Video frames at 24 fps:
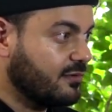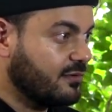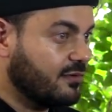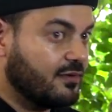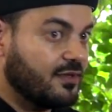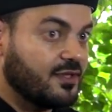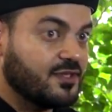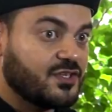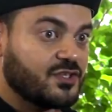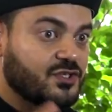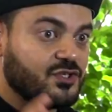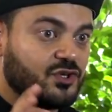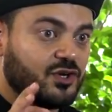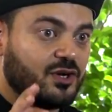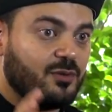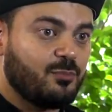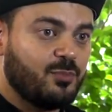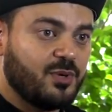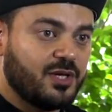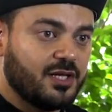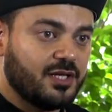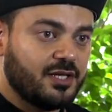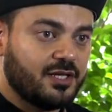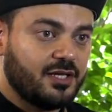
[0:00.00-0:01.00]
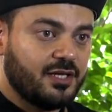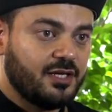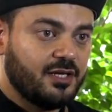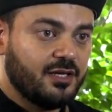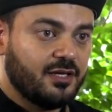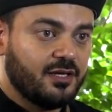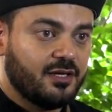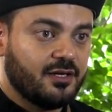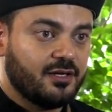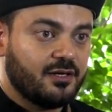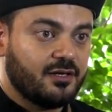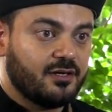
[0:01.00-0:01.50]
This is your ability
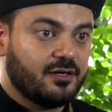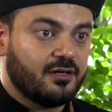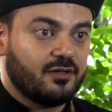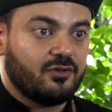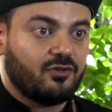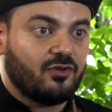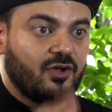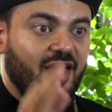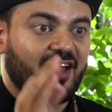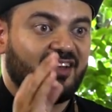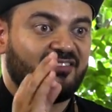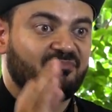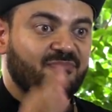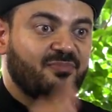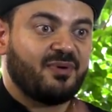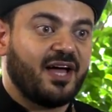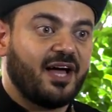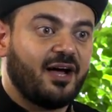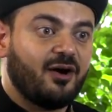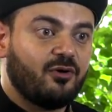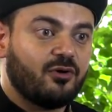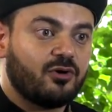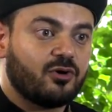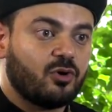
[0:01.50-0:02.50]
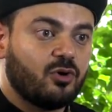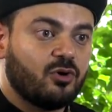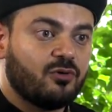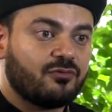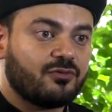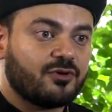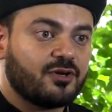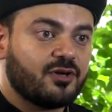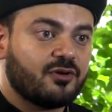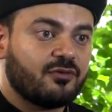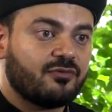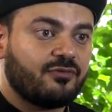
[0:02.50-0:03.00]
to have power
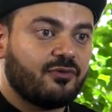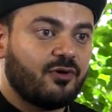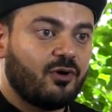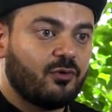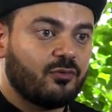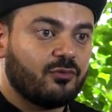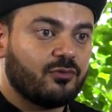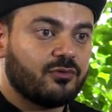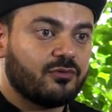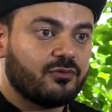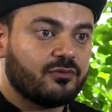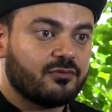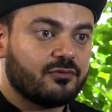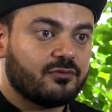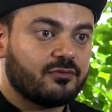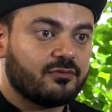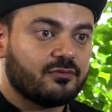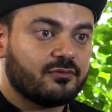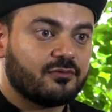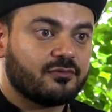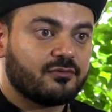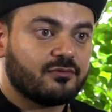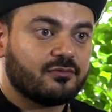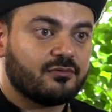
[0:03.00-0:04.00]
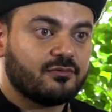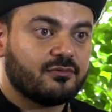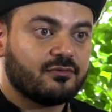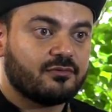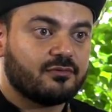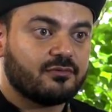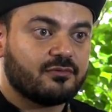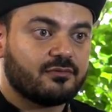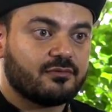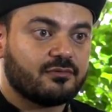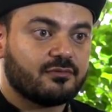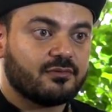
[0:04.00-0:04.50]
over your phone.
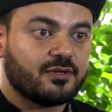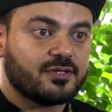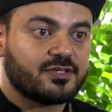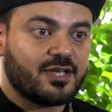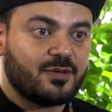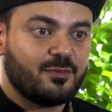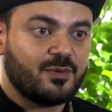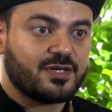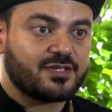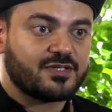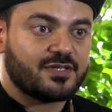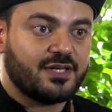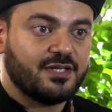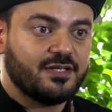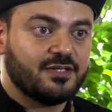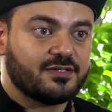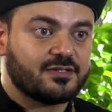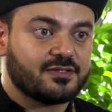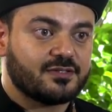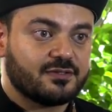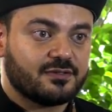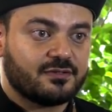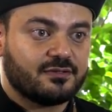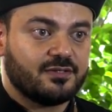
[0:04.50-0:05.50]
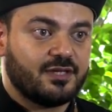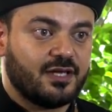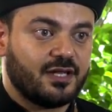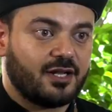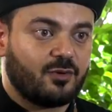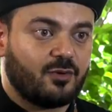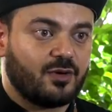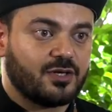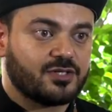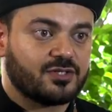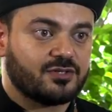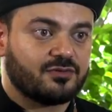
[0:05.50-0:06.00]
Does that make sense? You had a
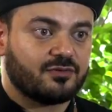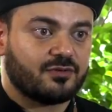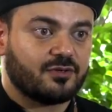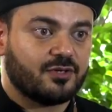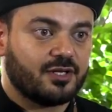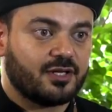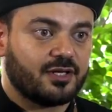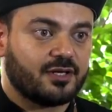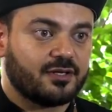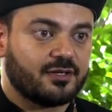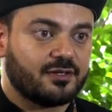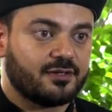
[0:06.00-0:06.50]
question, Verena.